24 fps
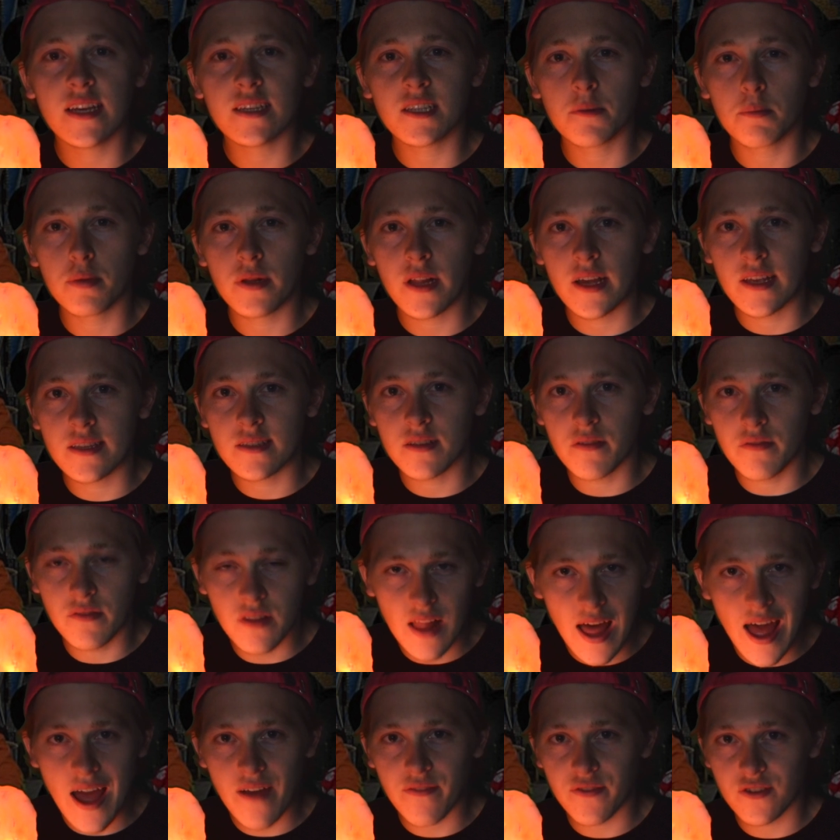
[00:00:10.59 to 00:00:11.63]
is a place of
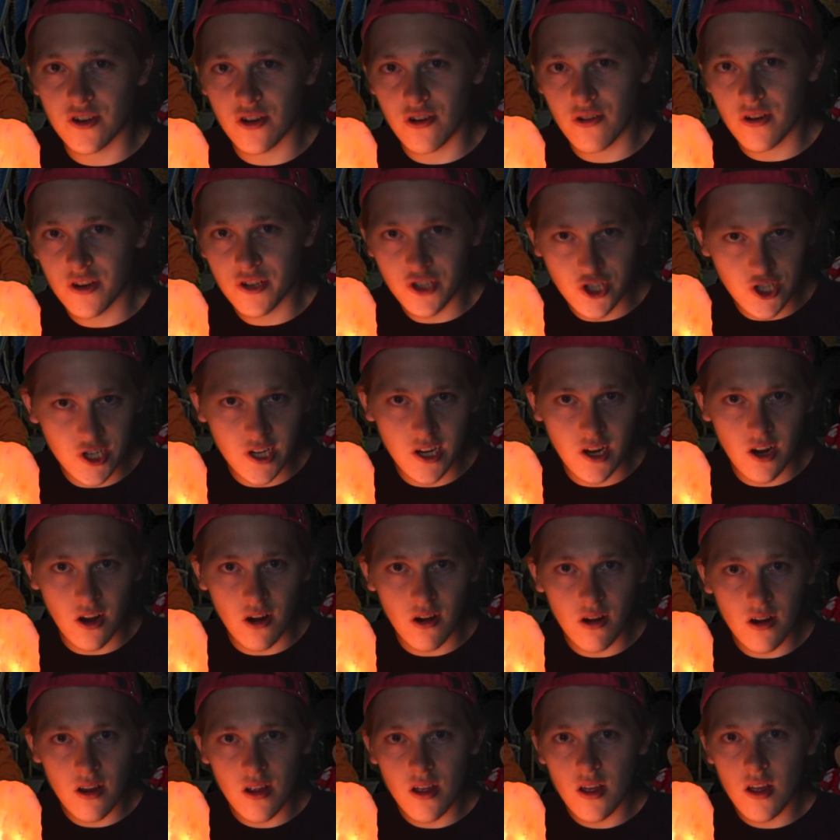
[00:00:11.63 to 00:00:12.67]
laughter and
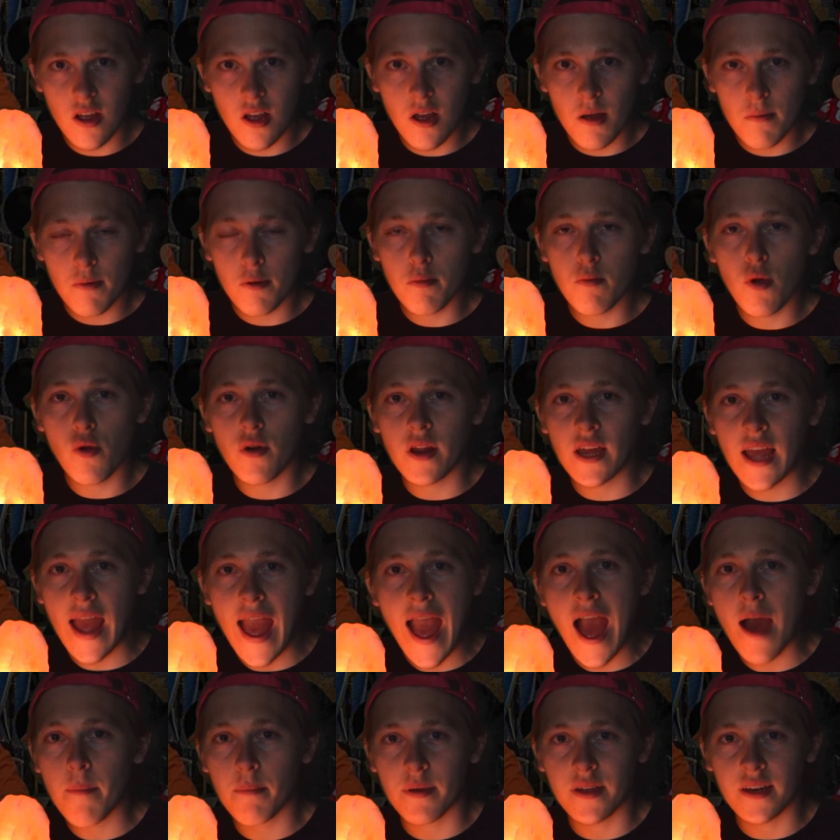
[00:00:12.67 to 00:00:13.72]
cheer, promoting
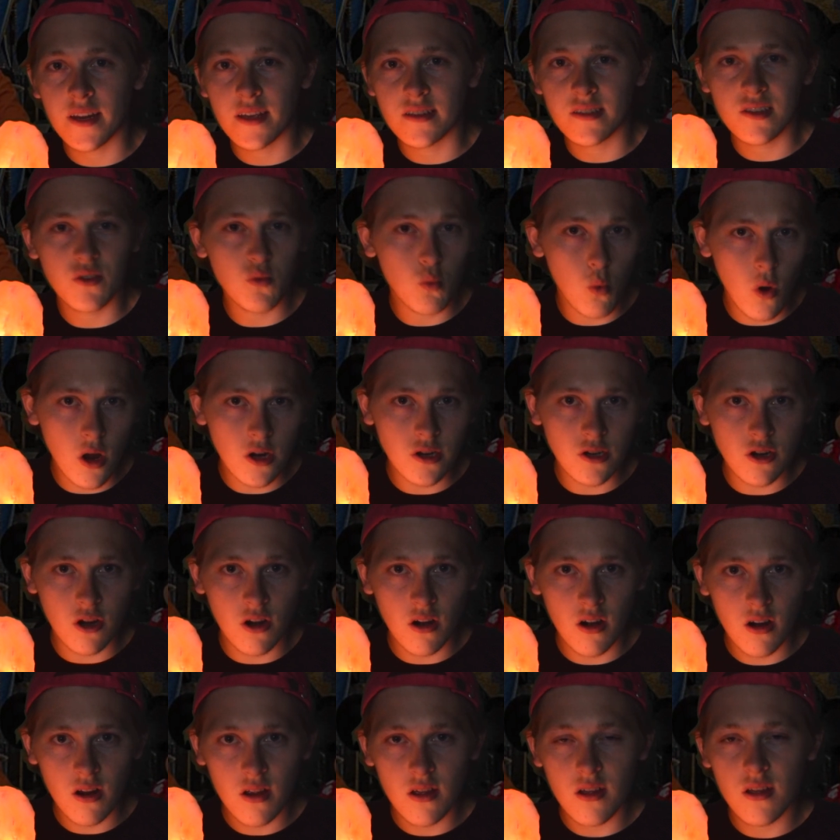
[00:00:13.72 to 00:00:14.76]
happiness and
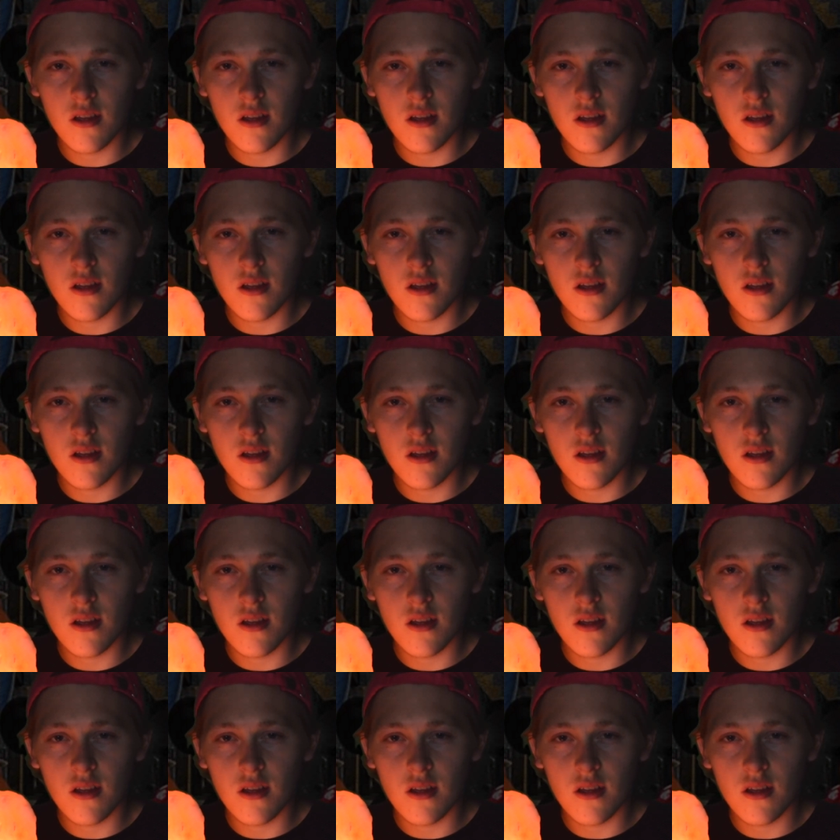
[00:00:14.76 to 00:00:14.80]
wonder,